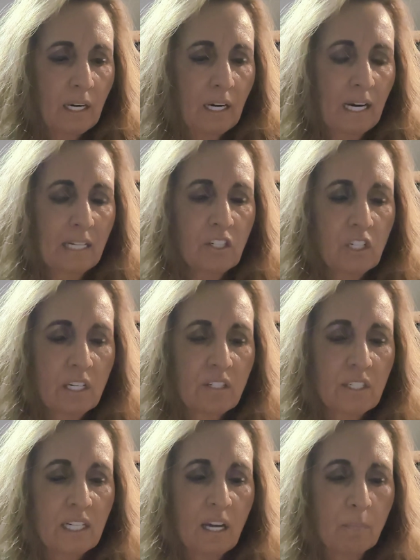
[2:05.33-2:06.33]
I
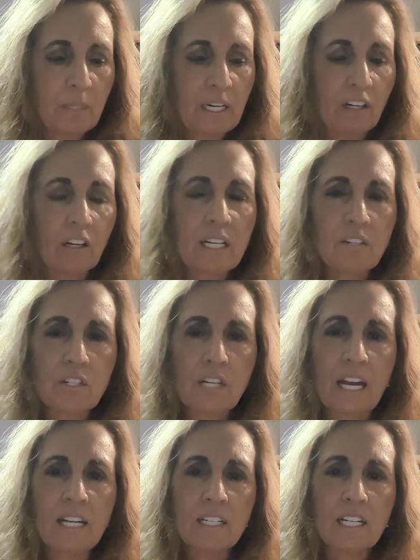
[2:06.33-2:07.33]
just kept hearing
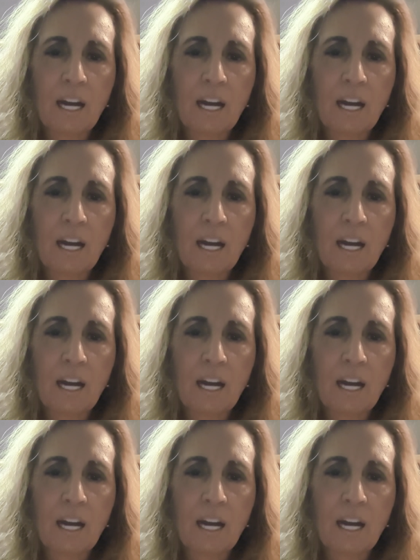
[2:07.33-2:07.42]
Satan